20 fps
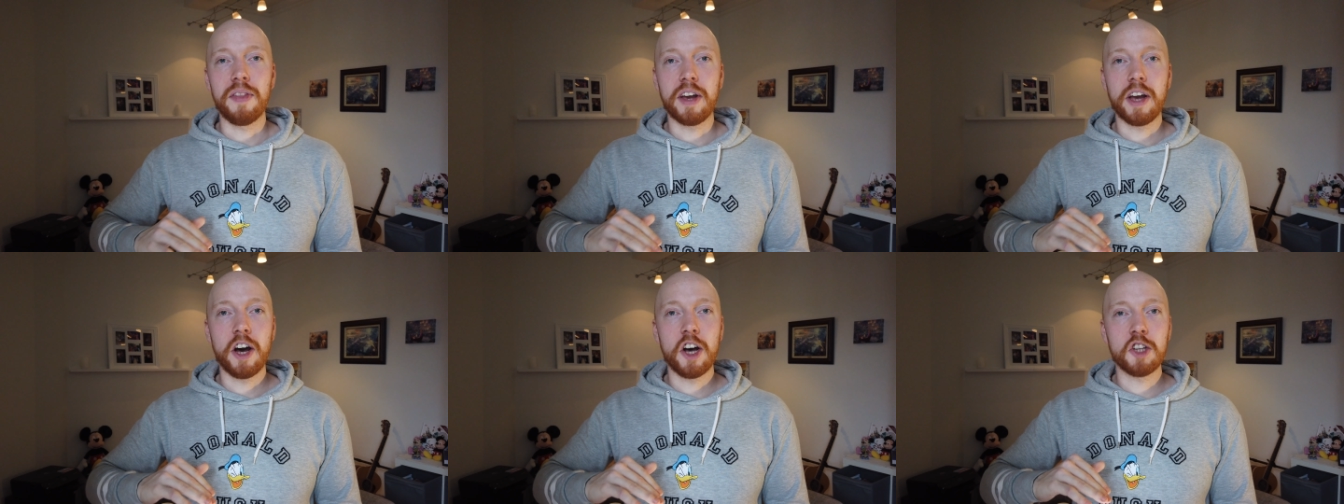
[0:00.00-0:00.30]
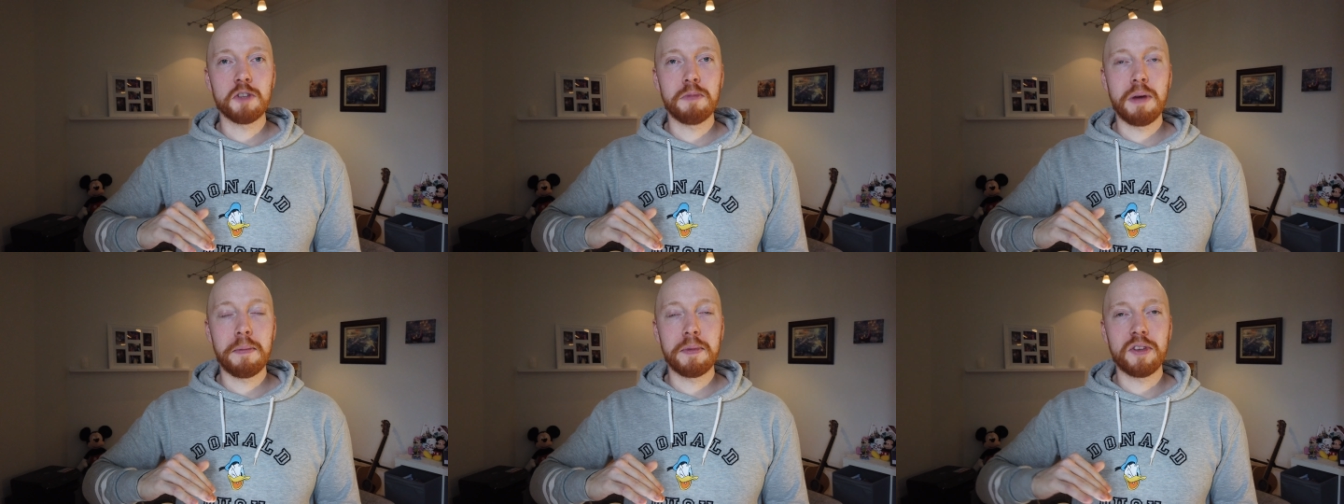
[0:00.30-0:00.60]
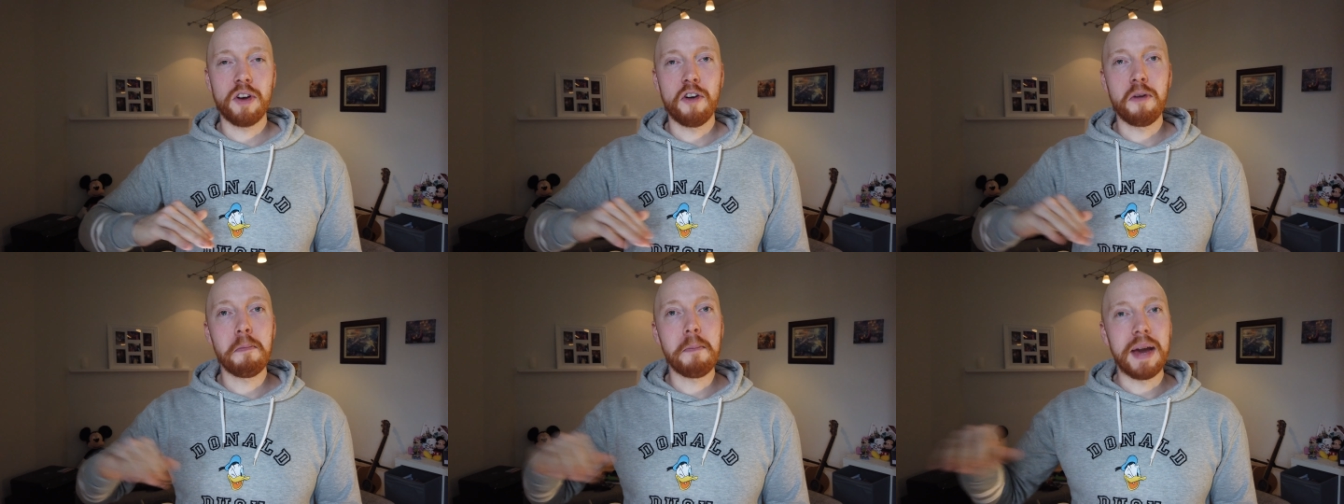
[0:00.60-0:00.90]
The cast
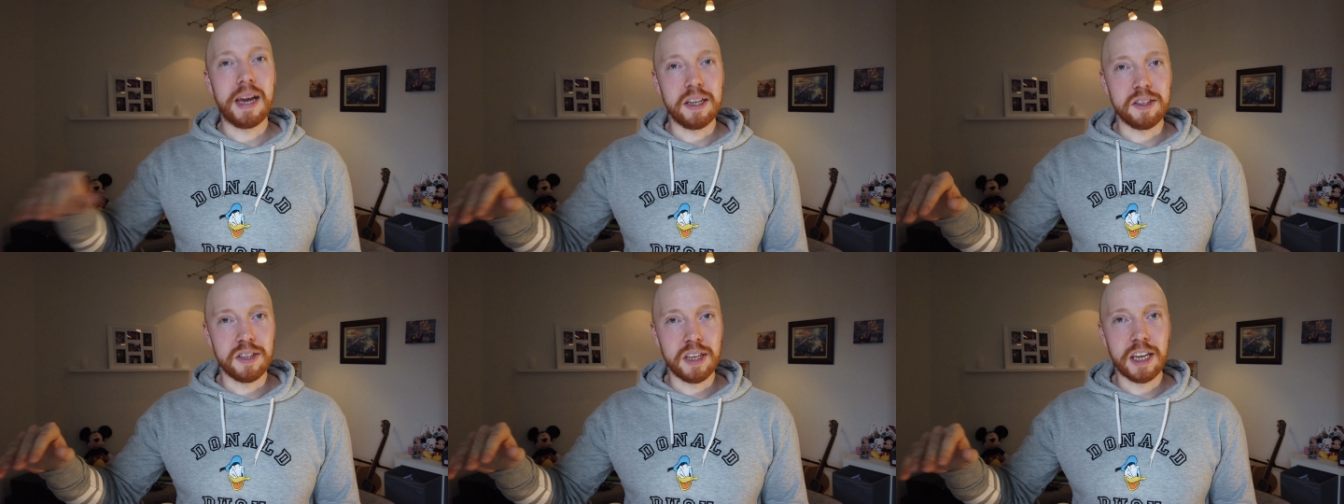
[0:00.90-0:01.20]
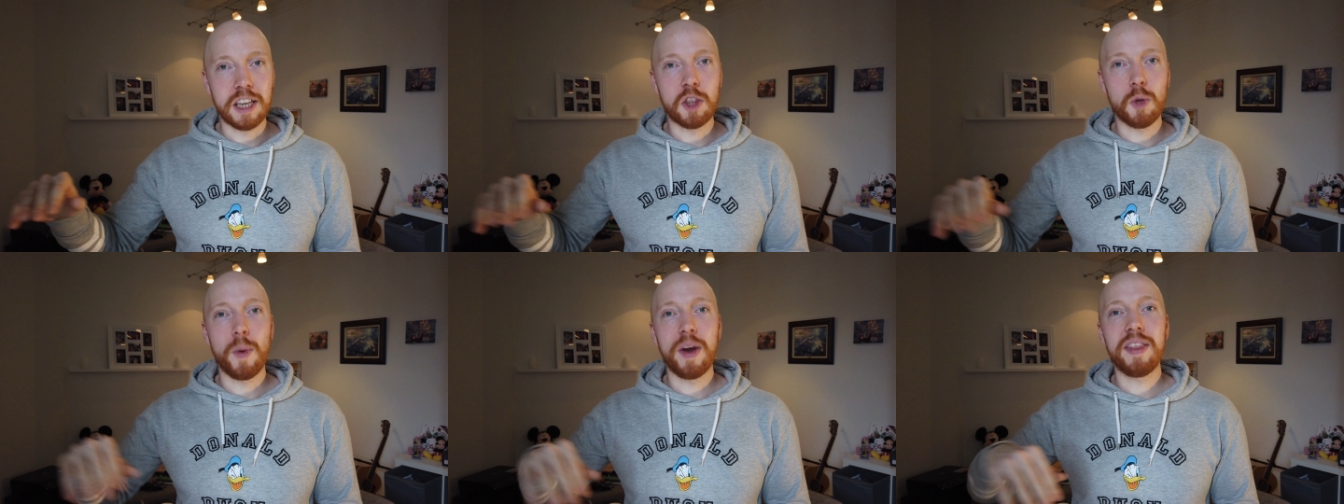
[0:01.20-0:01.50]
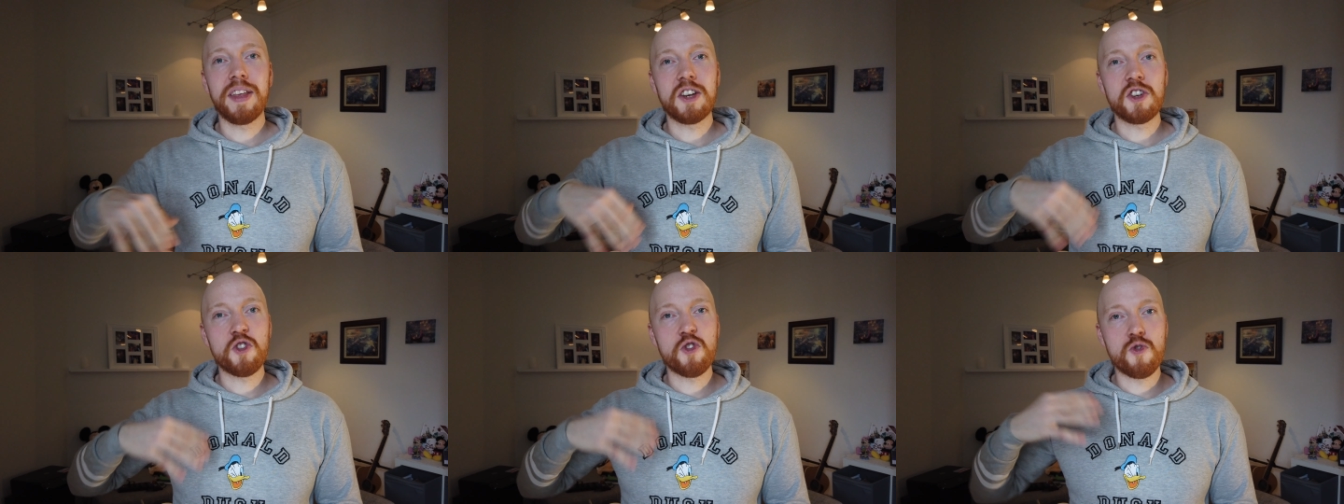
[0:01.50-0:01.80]
members are
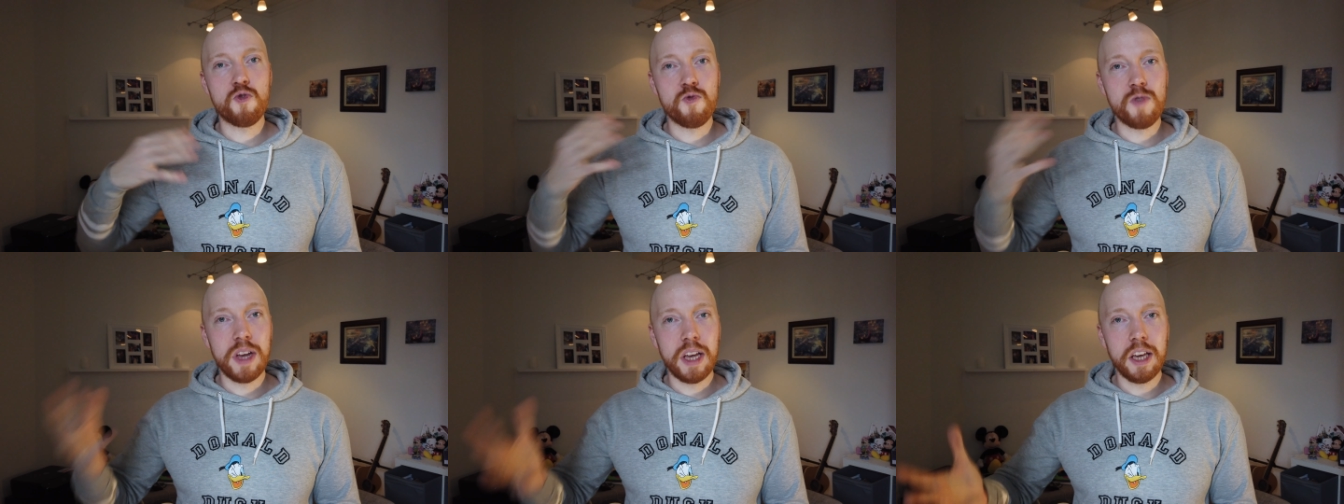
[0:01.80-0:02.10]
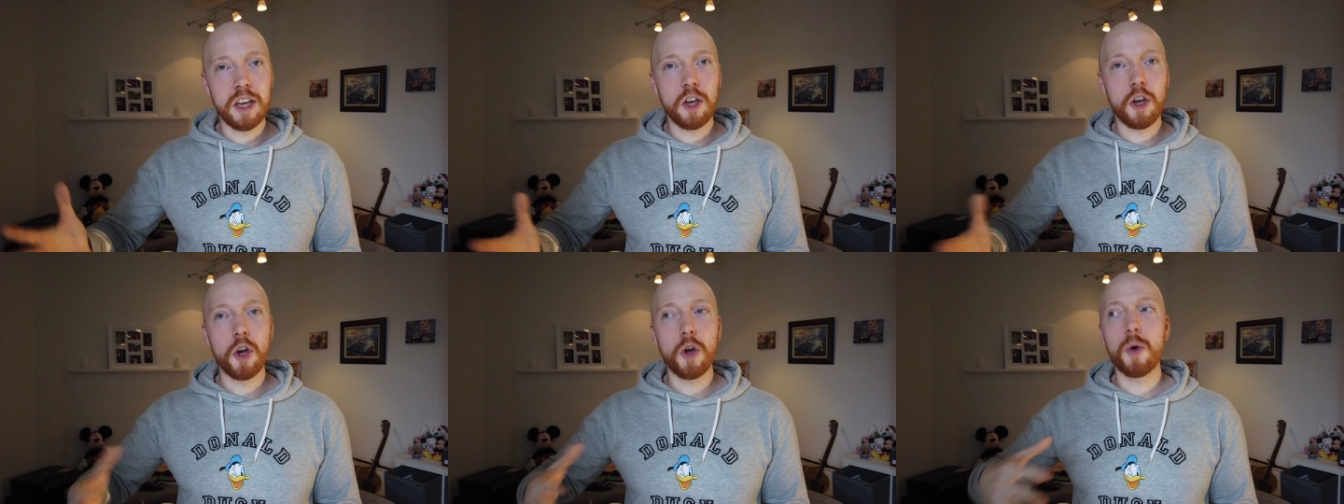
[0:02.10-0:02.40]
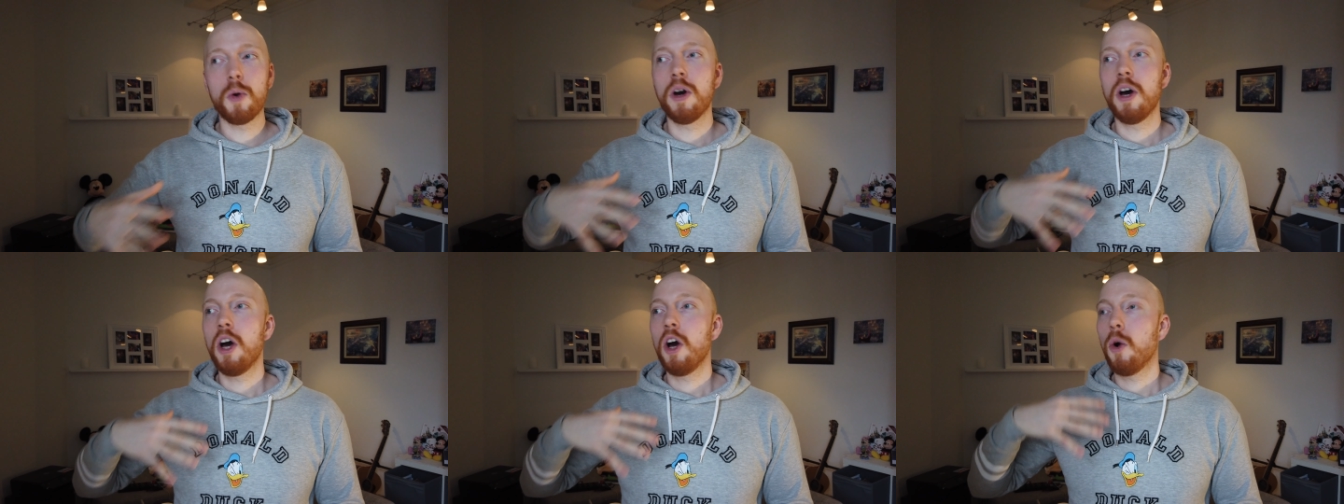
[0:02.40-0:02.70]
amazing. The way they treat
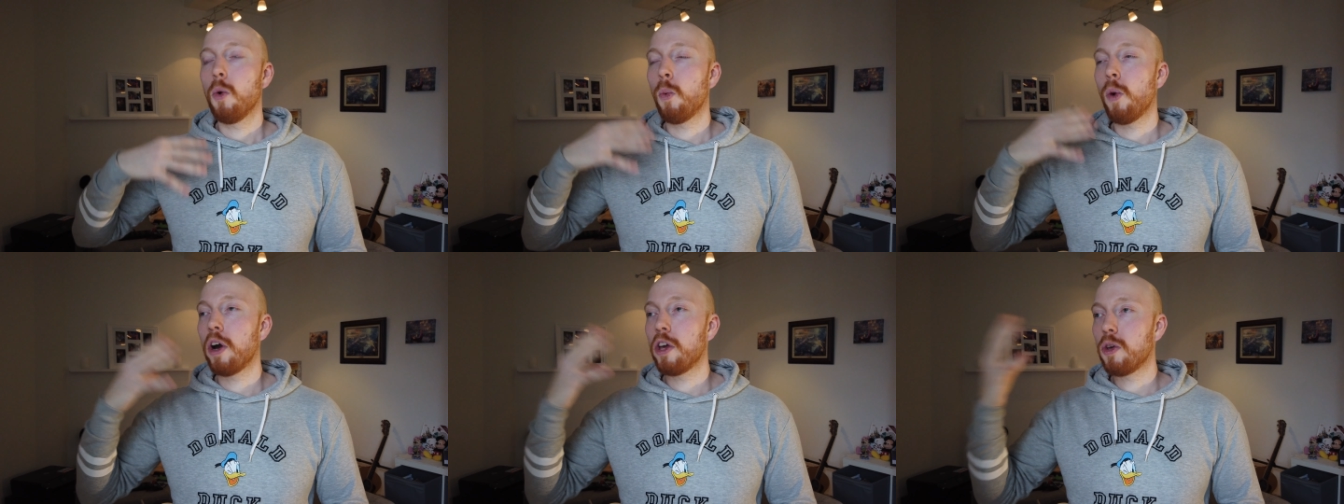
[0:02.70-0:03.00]
you,